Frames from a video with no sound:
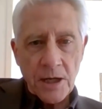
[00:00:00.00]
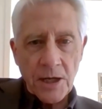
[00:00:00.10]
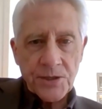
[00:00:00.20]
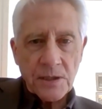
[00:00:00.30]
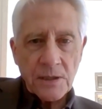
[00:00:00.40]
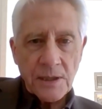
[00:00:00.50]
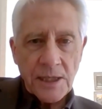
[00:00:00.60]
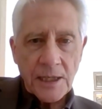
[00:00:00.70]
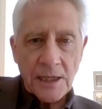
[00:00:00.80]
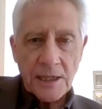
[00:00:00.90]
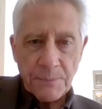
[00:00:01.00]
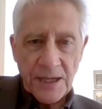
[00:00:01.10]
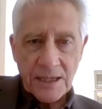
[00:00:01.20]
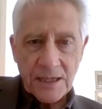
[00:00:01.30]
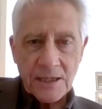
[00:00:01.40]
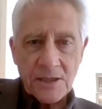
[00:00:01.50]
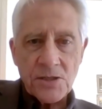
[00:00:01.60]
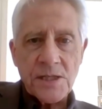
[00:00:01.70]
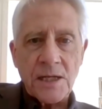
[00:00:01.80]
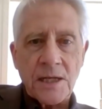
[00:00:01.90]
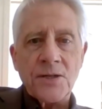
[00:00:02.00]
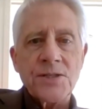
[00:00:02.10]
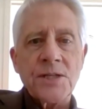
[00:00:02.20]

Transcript: not legally embedded in New Zealand.